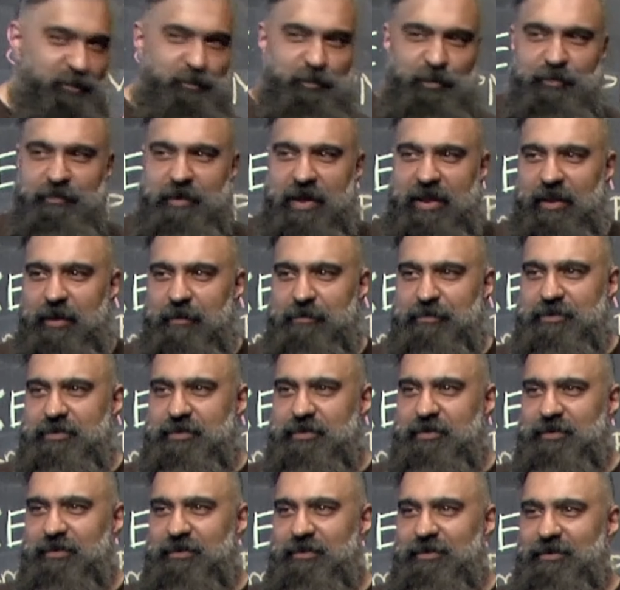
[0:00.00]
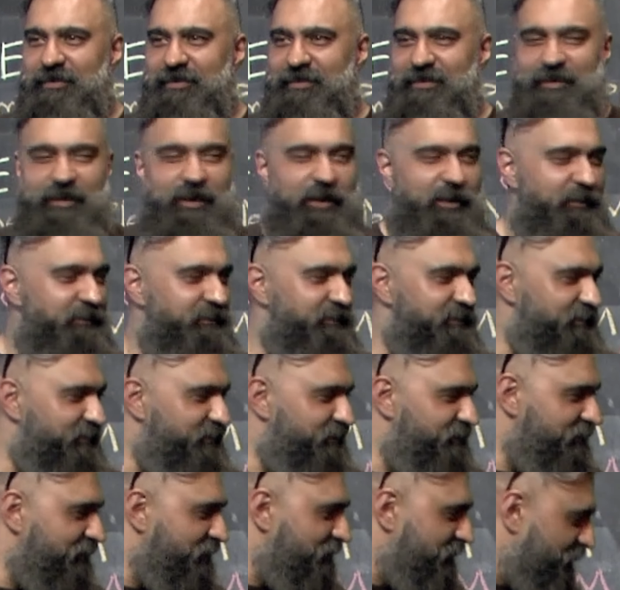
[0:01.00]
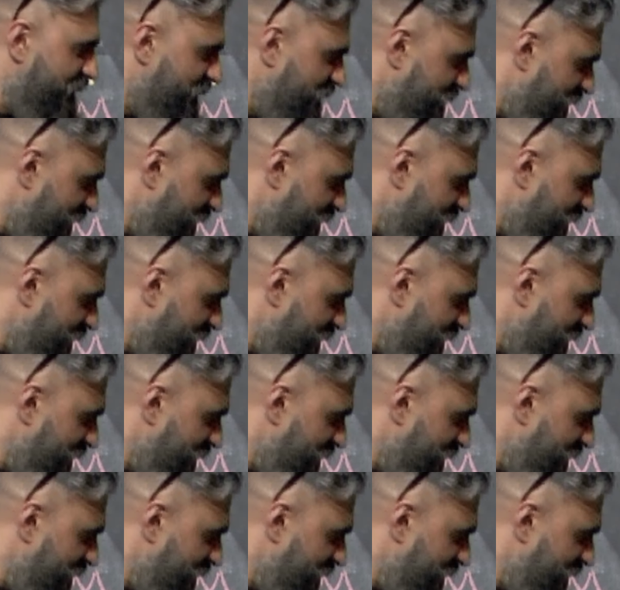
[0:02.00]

move my lips? No, you're not supposed to move your